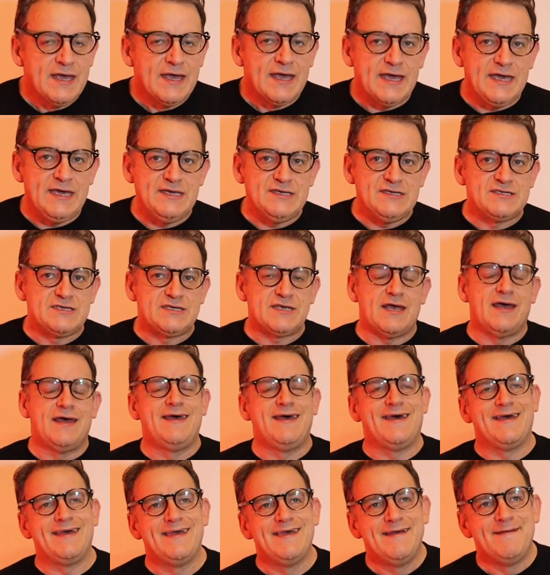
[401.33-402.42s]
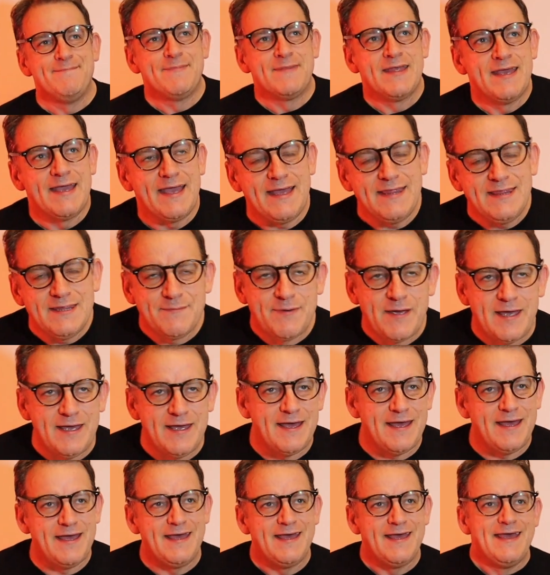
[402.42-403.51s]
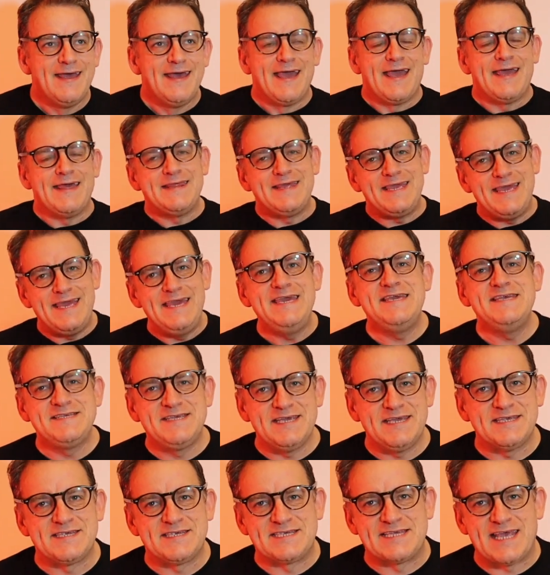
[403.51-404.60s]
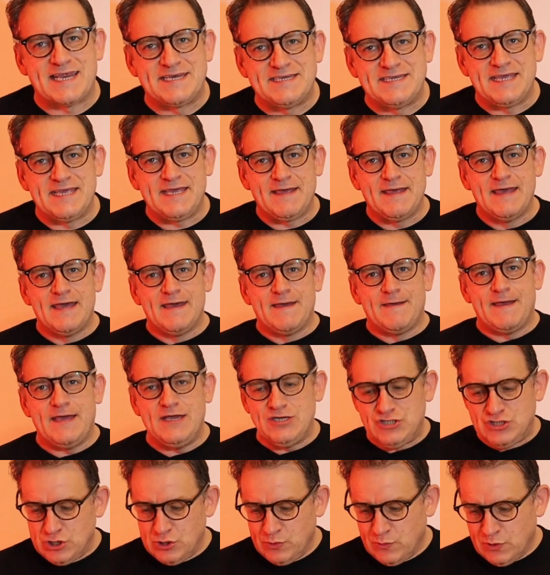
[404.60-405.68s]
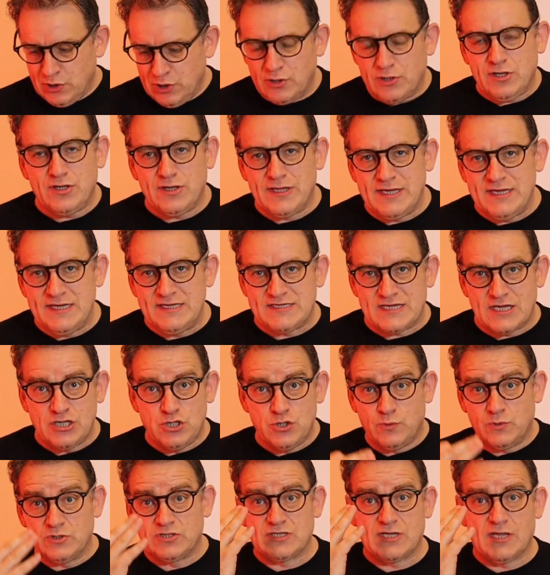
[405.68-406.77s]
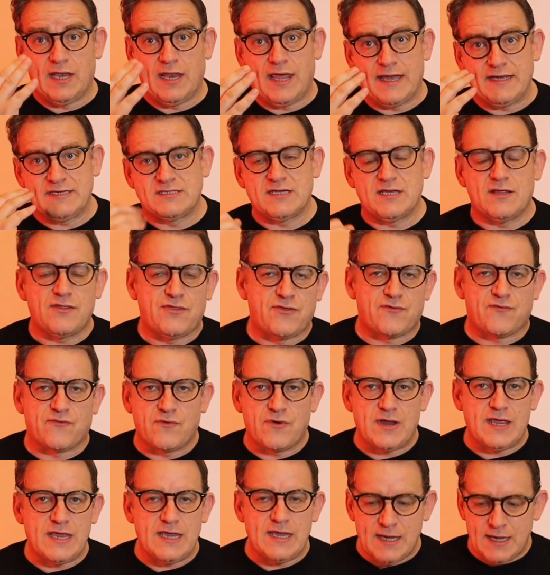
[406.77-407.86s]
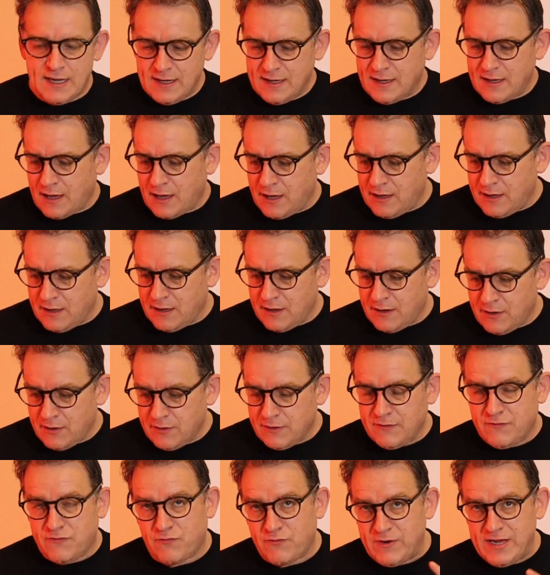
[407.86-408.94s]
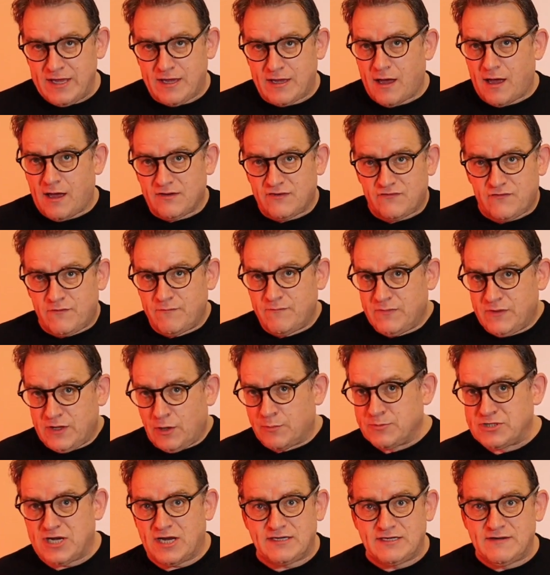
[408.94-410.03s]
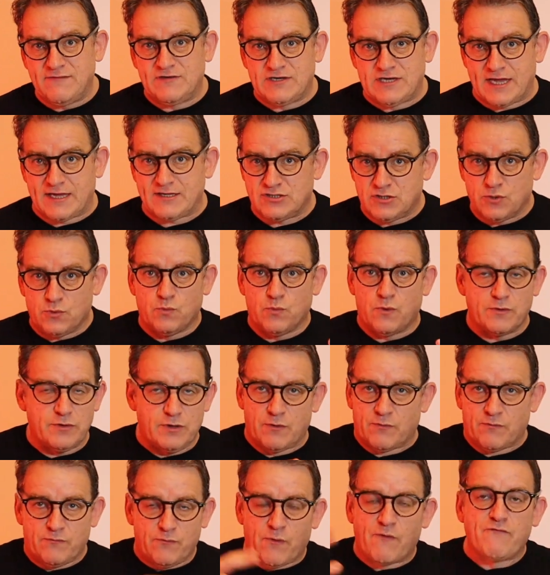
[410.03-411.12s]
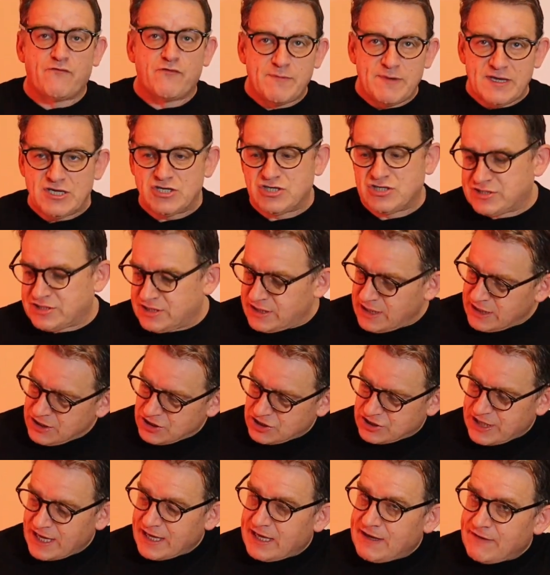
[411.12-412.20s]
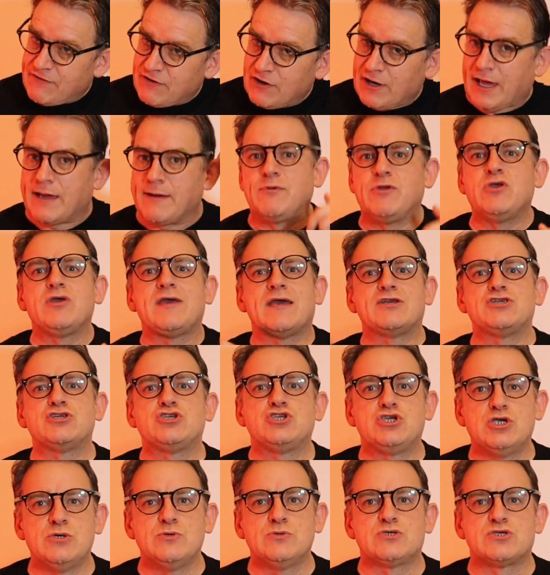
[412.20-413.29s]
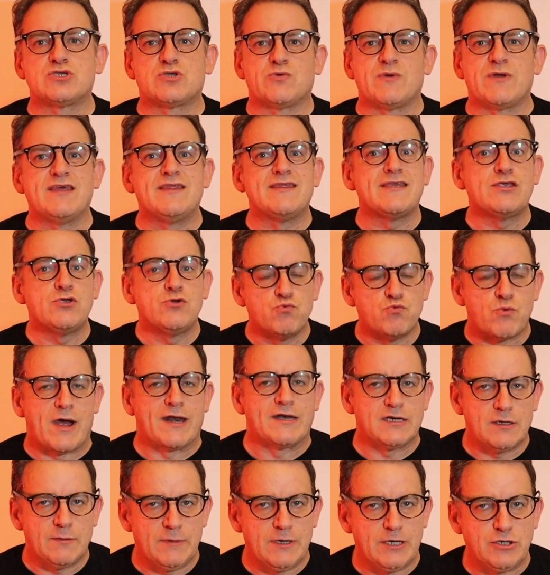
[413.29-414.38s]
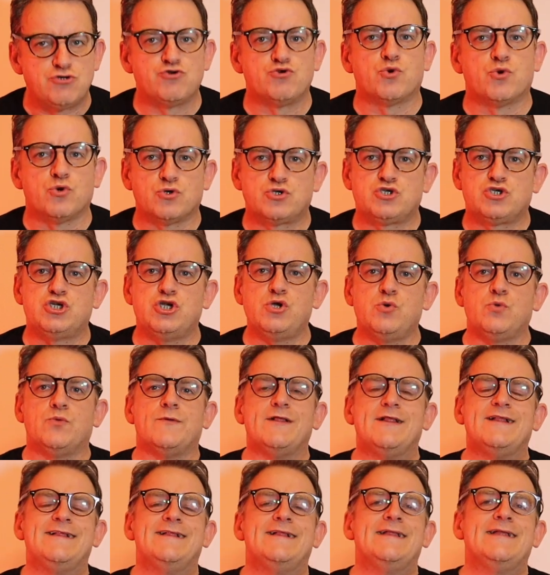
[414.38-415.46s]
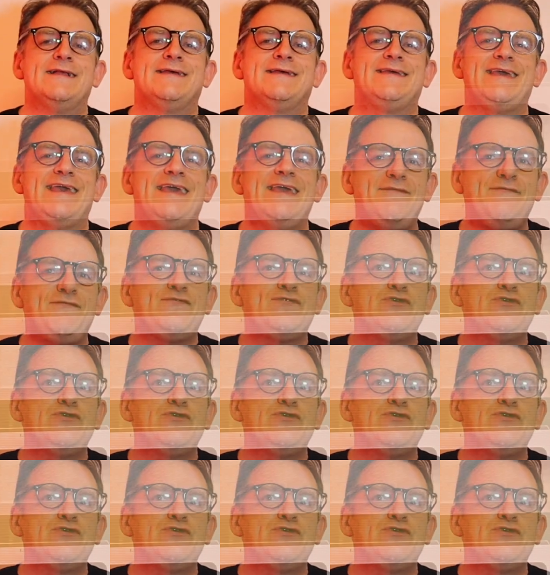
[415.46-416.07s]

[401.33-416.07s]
is, in the easiest setting, is you will look at these and you will select 3 cards from the objective deck, so one from each deck if you like, but you get to choose 3 and then you randomly draw 2. If